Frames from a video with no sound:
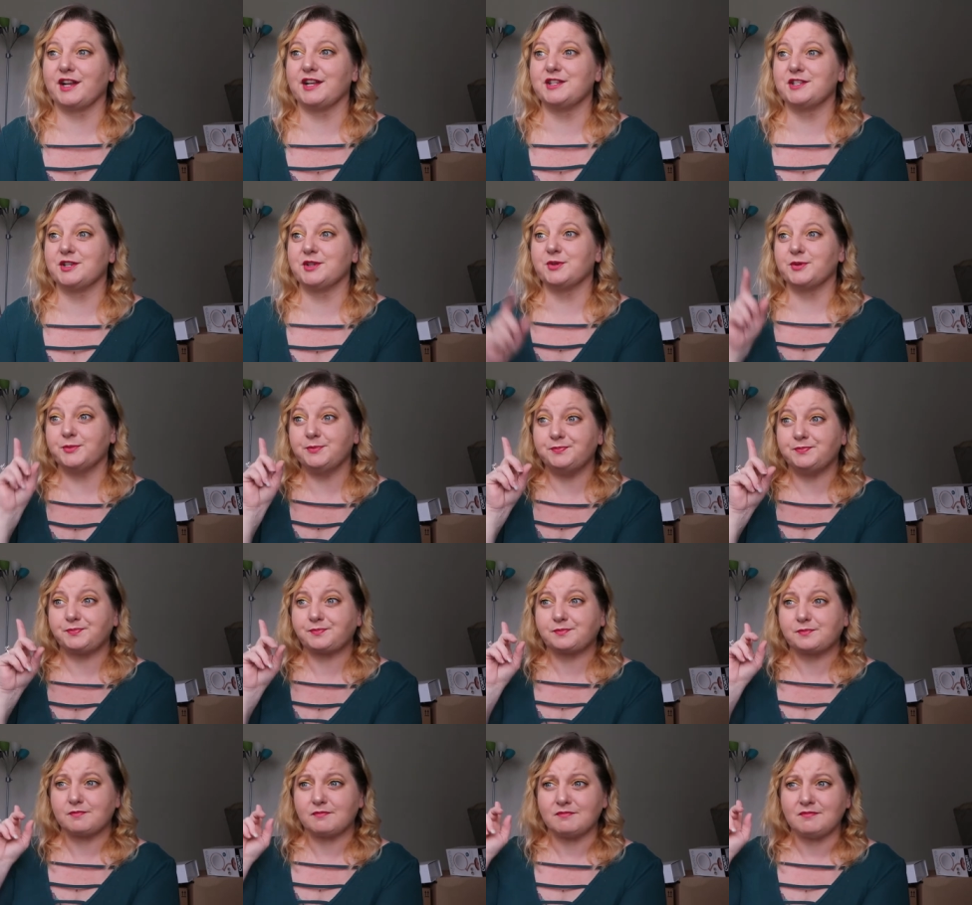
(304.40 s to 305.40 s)
gonna do
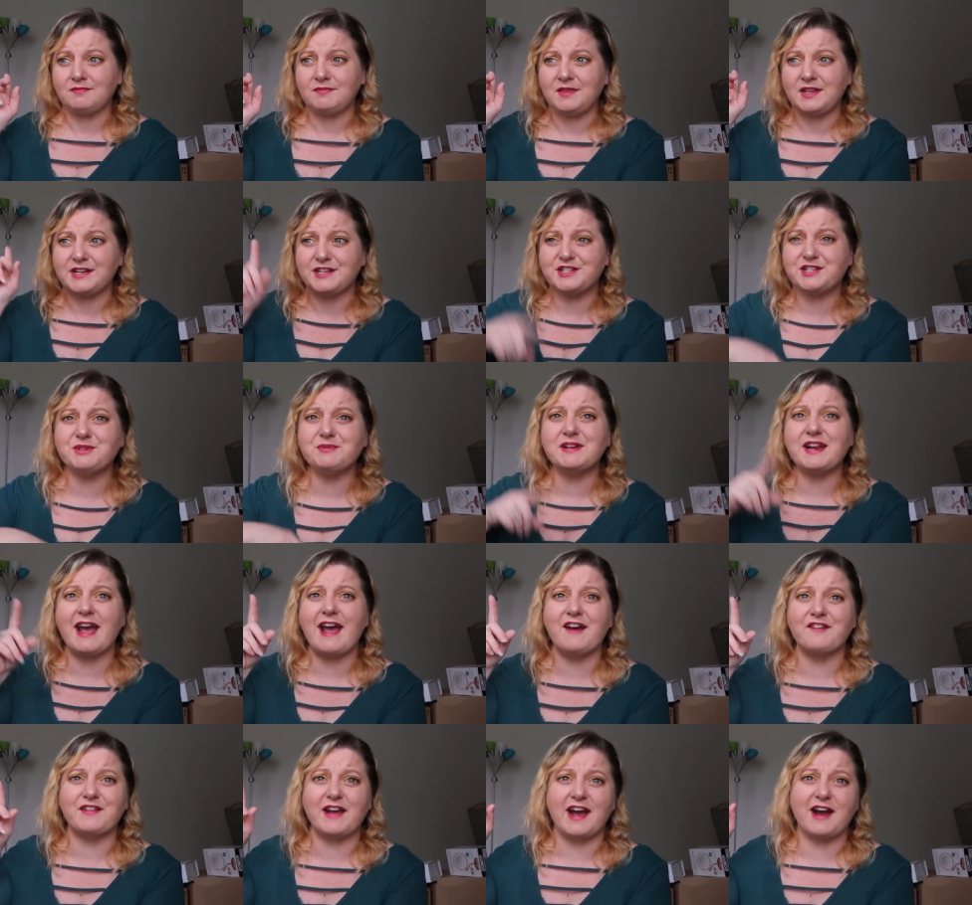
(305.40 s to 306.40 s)
two and a
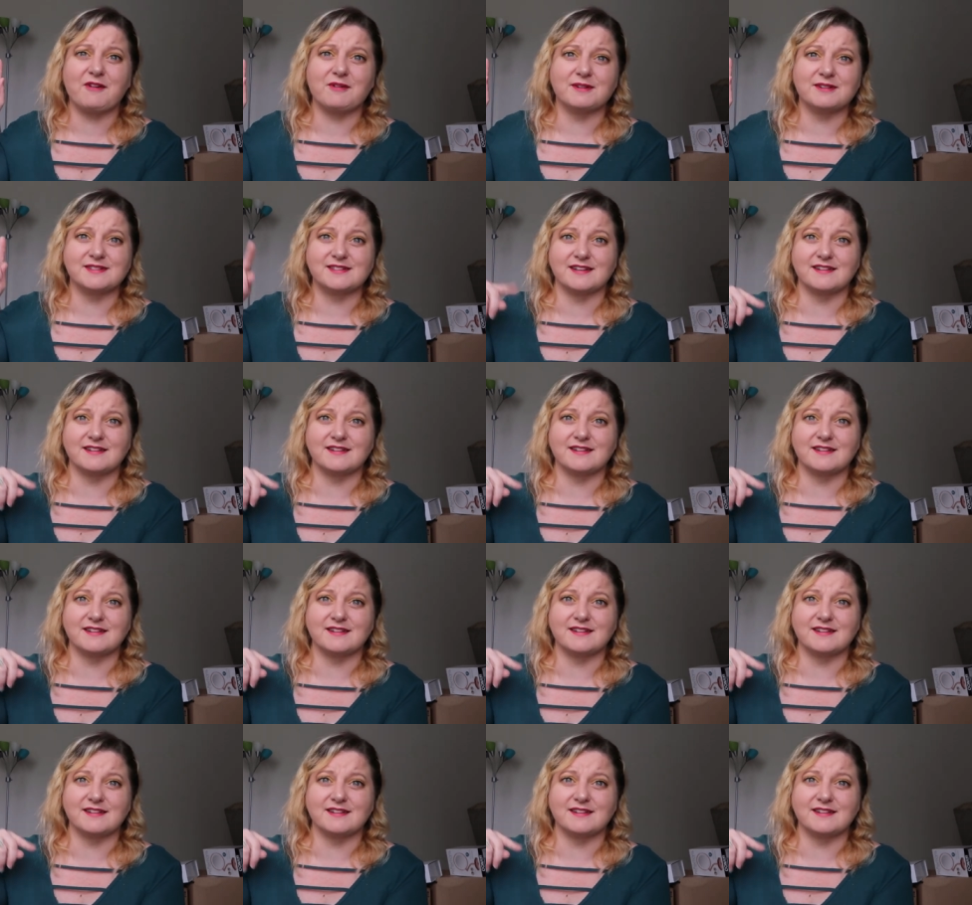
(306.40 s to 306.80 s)
half hours